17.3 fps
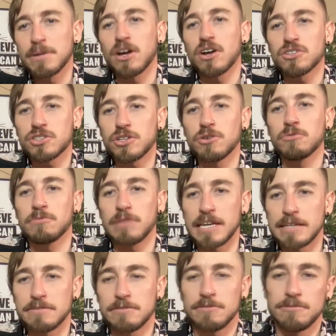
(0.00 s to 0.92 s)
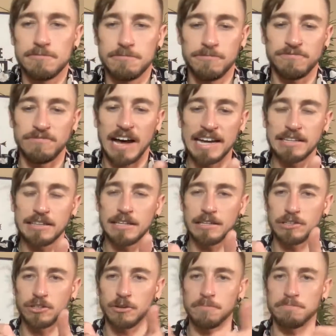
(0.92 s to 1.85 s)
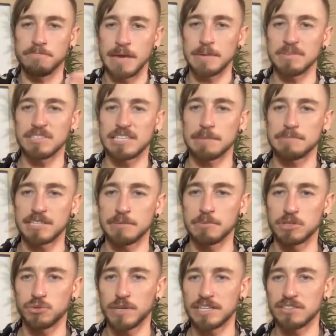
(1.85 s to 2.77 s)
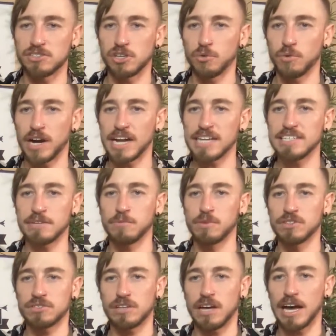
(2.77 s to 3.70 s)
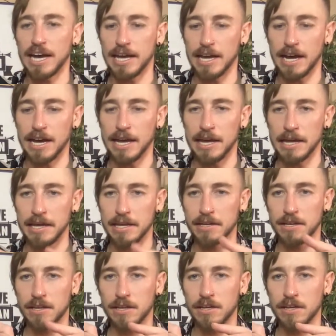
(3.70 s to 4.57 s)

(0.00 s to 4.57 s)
But also like find the little baby steps in between. So what I did was where